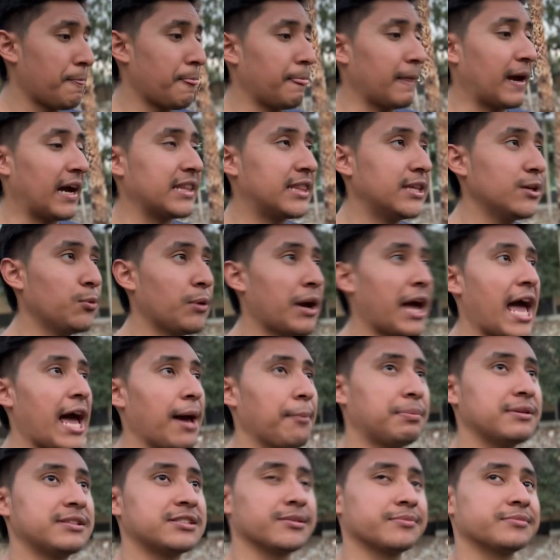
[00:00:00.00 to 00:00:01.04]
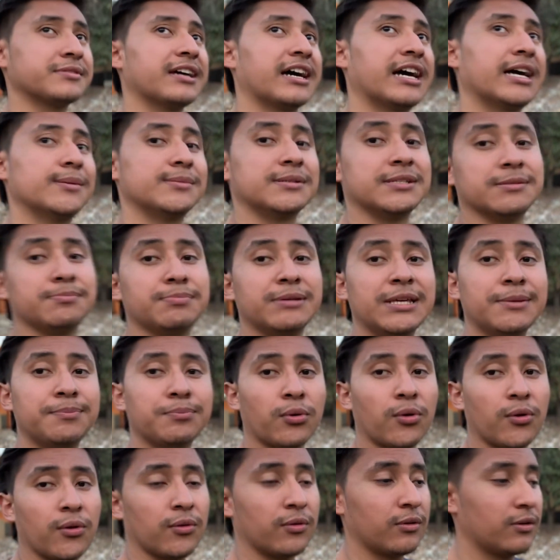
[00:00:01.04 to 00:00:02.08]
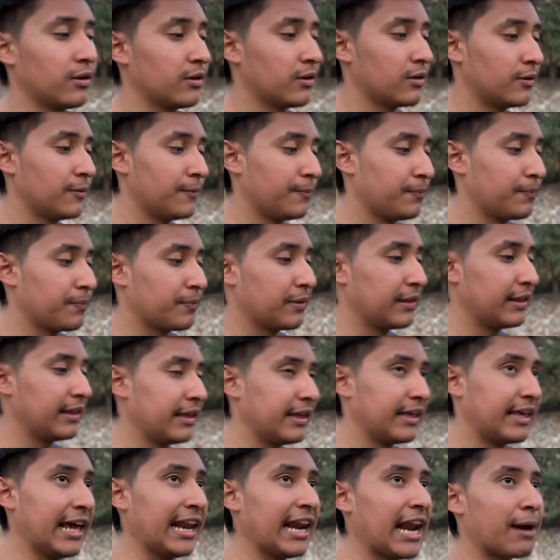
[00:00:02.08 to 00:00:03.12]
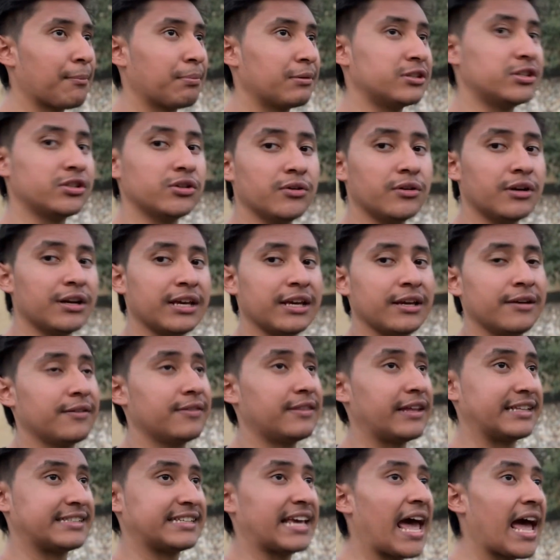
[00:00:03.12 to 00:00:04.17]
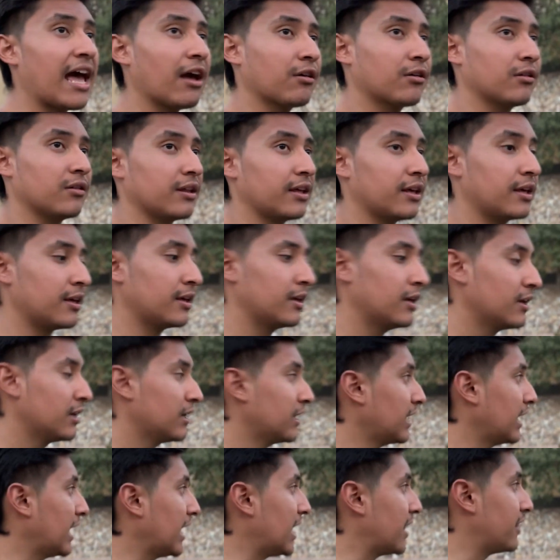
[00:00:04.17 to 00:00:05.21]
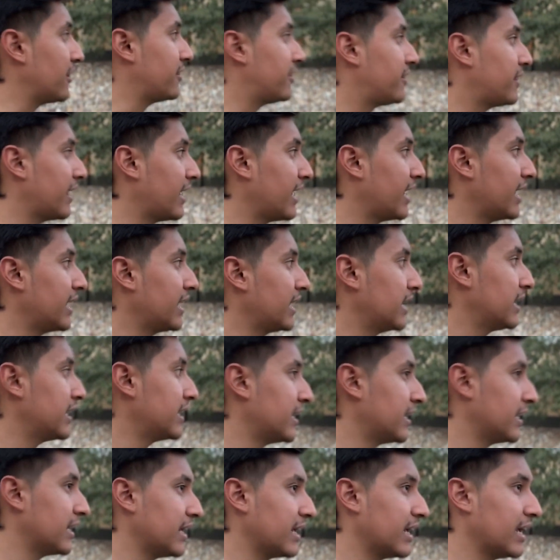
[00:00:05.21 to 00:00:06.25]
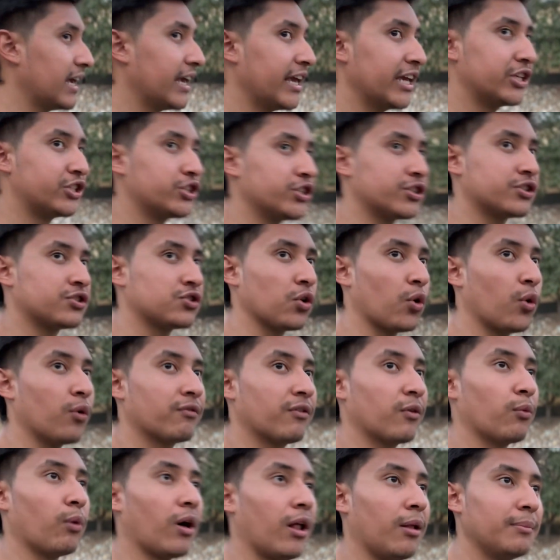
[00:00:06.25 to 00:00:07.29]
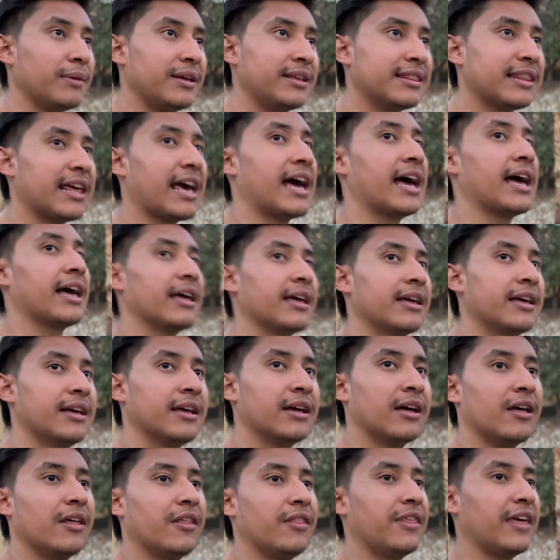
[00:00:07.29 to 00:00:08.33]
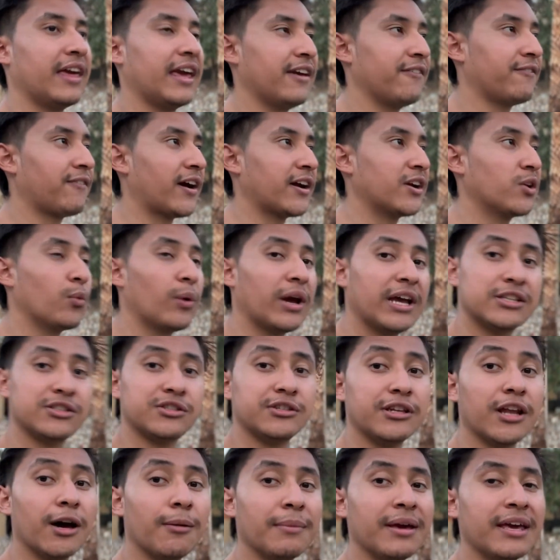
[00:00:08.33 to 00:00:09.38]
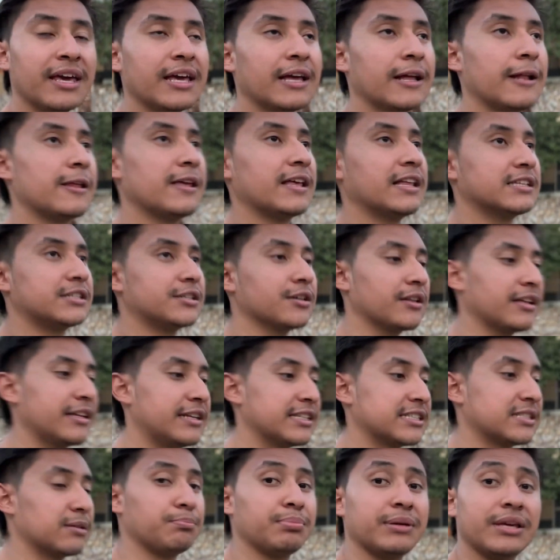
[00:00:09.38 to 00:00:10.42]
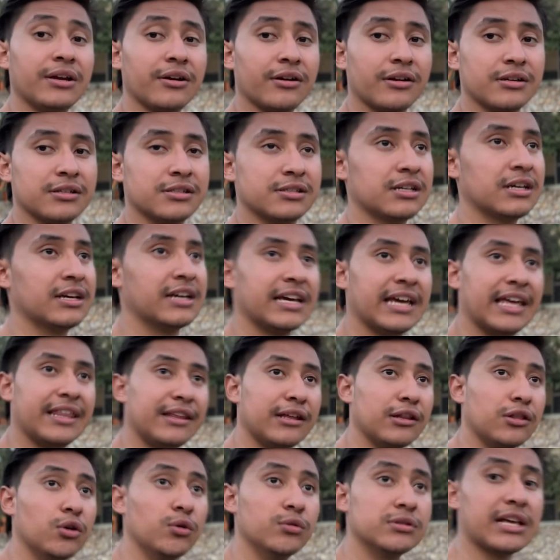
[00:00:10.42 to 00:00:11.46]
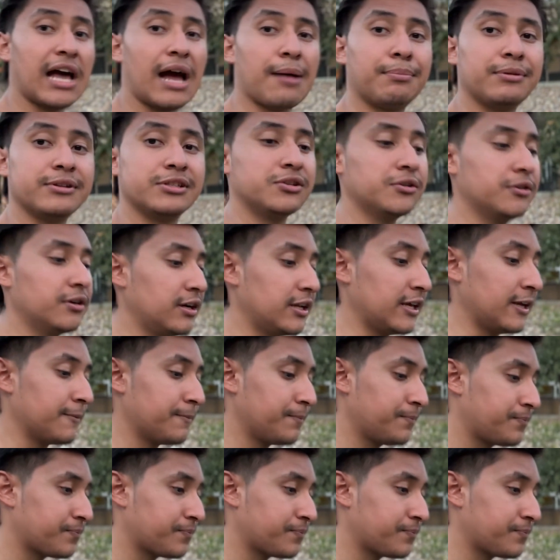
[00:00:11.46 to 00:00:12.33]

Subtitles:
I think what happens sometimes is people get an opportunity, they tackle it, and then it's just so overwhelming that they find a way to numb it until it disappears and they lose opportunity.